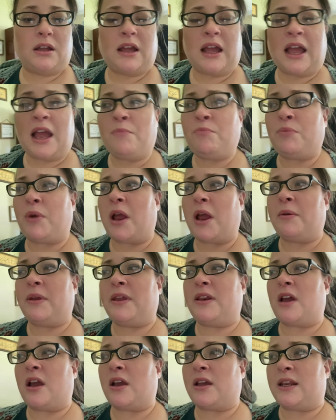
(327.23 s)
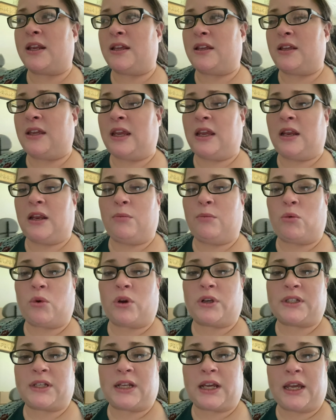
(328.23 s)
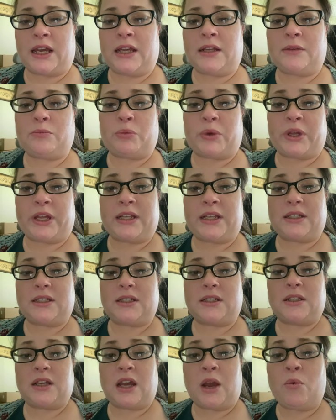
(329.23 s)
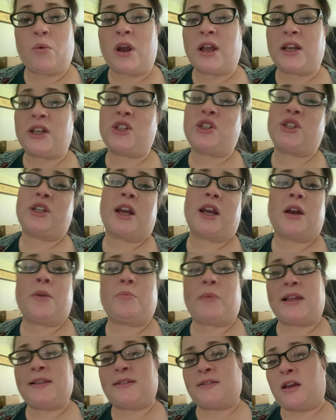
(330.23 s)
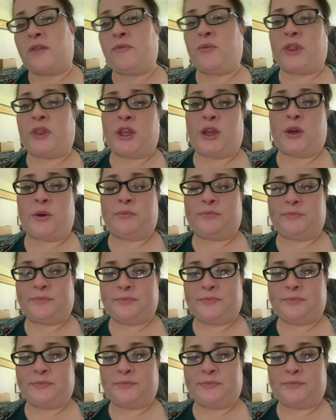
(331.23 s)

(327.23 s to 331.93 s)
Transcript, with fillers: I'm probably not going to eat anymore tonight, but I wanted to share my stuff with you.